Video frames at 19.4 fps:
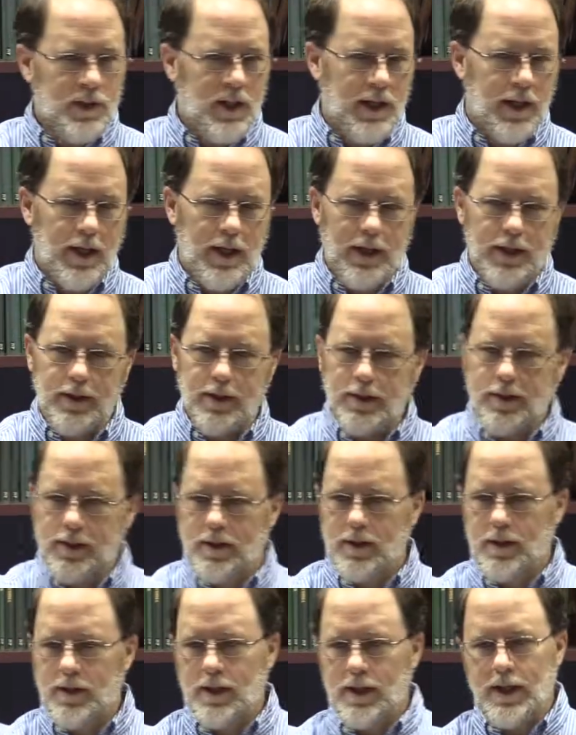and
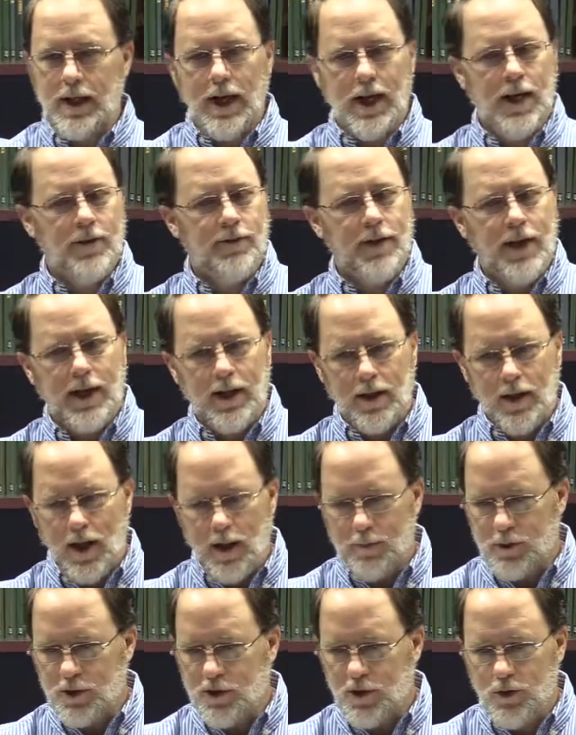and I have had
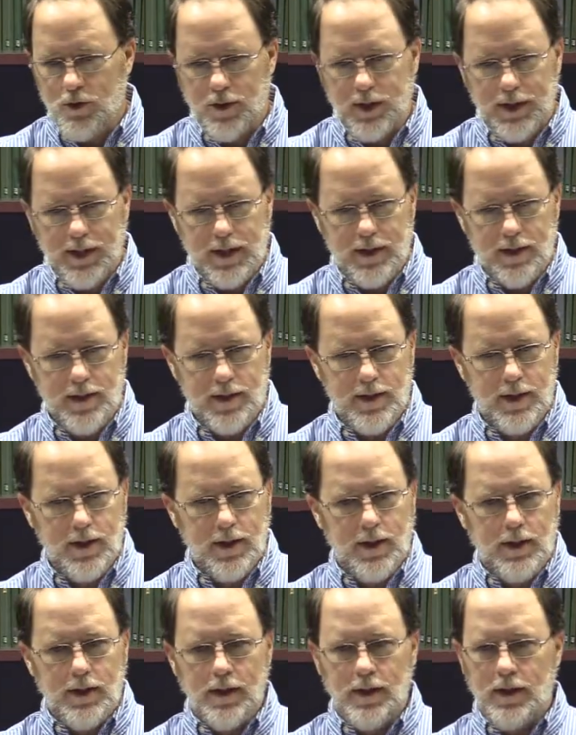opportunities,
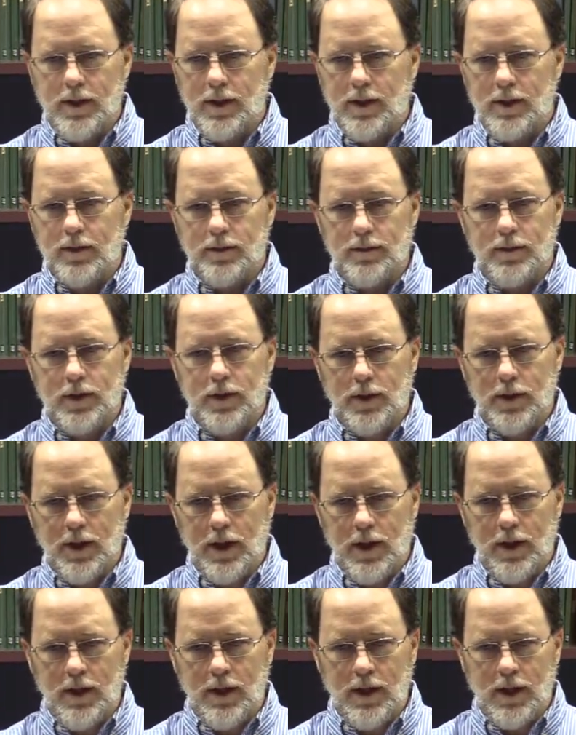um,
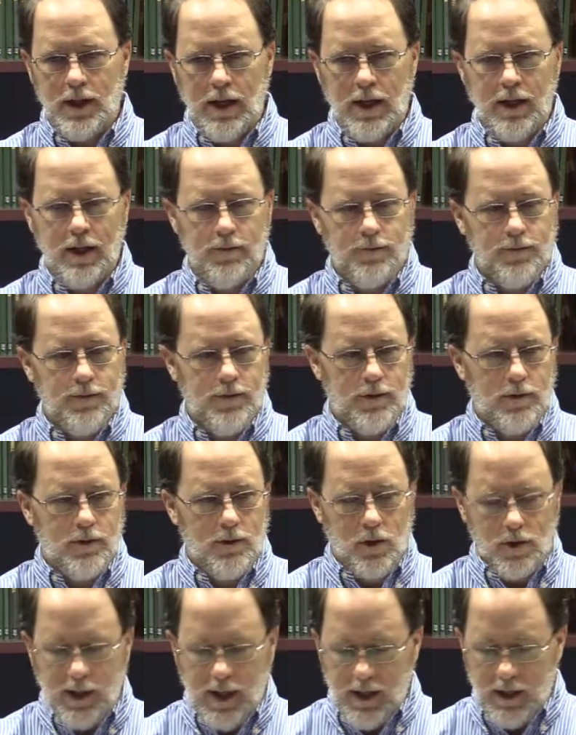I, I, have
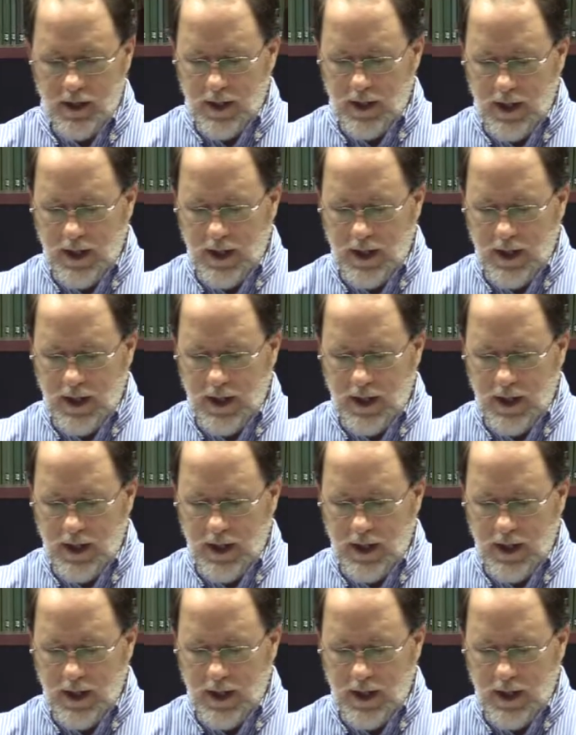okay.